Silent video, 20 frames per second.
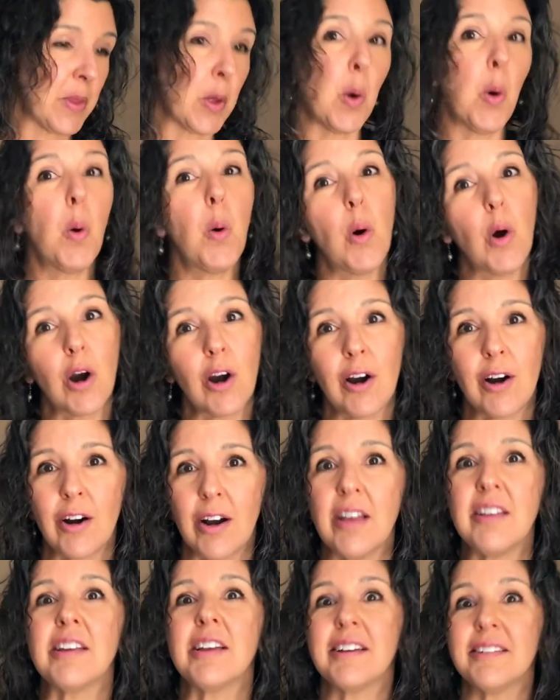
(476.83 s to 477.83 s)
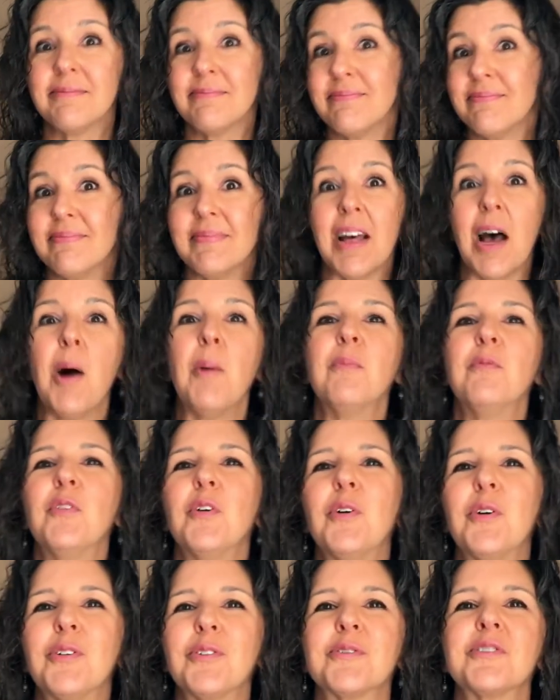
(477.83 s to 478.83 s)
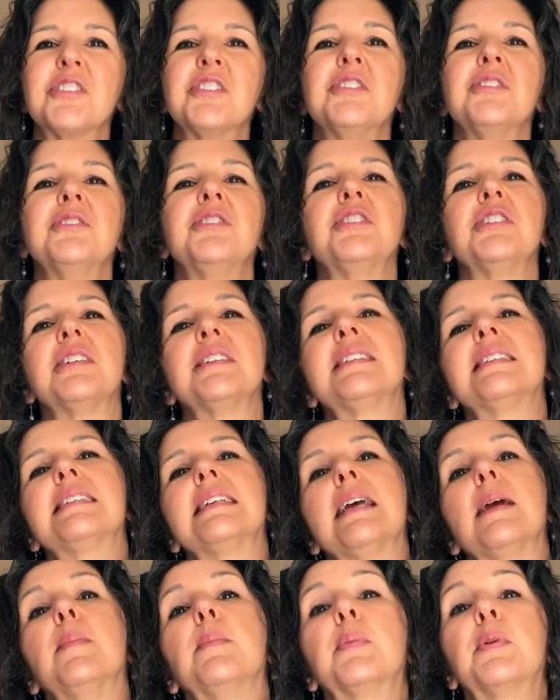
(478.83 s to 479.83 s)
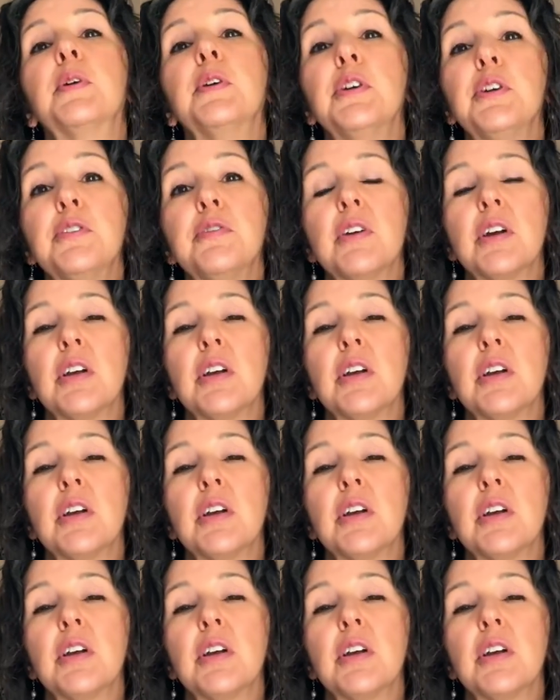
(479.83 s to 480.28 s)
or helpful to just improve